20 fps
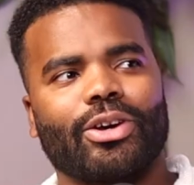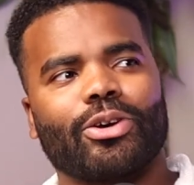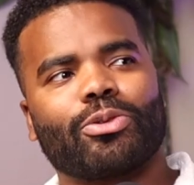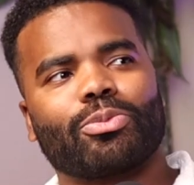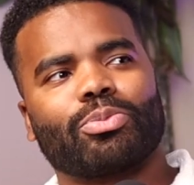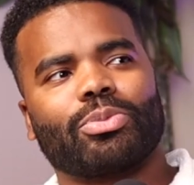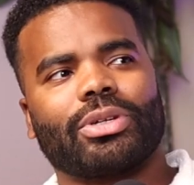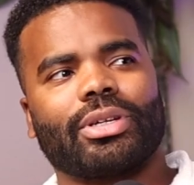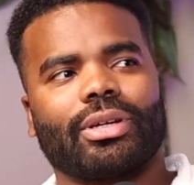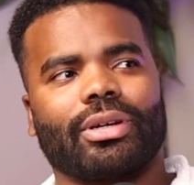
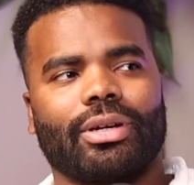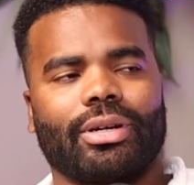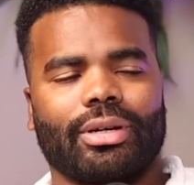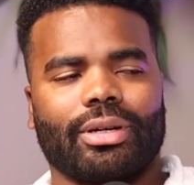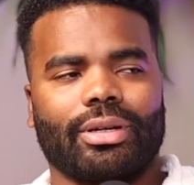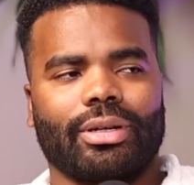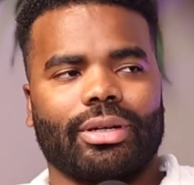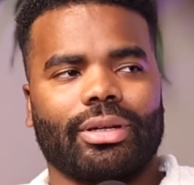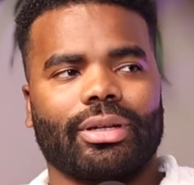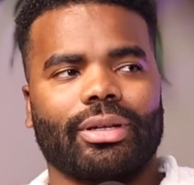Don't be
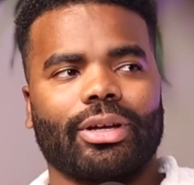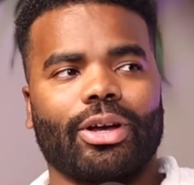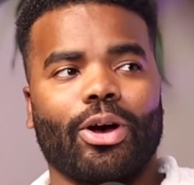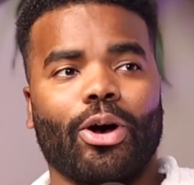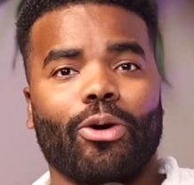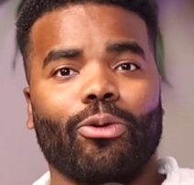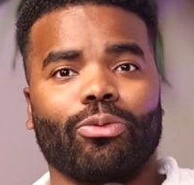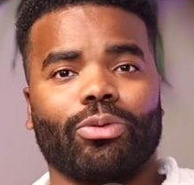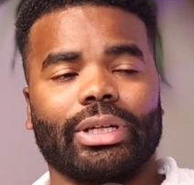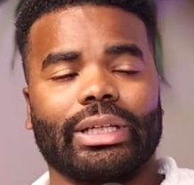all
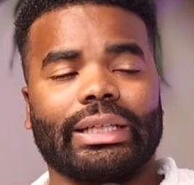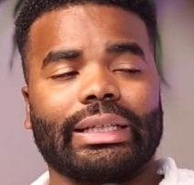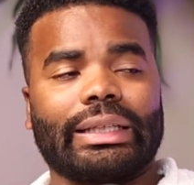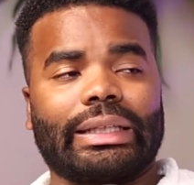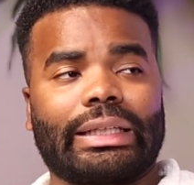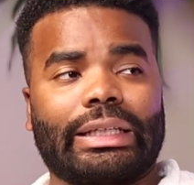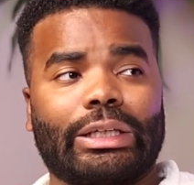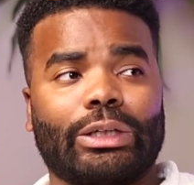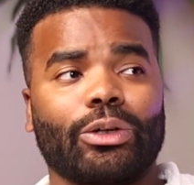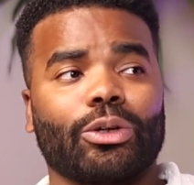overly
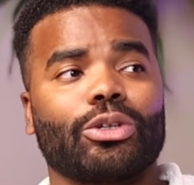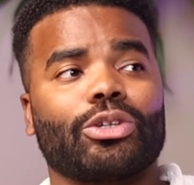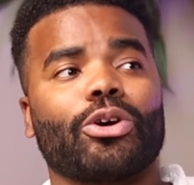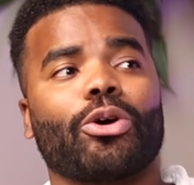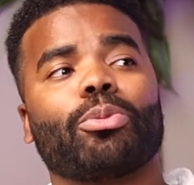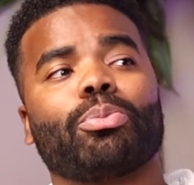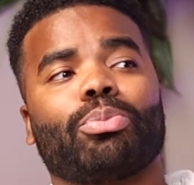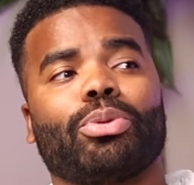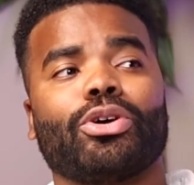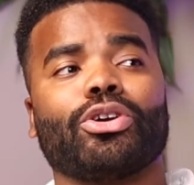eager.
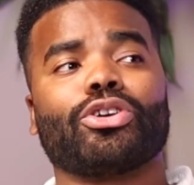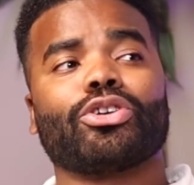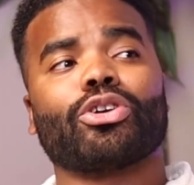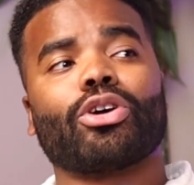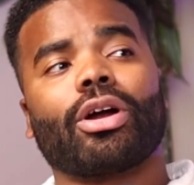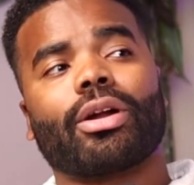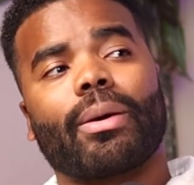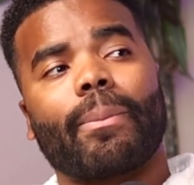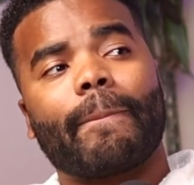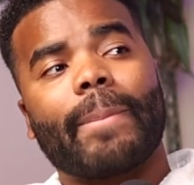Don't put her on a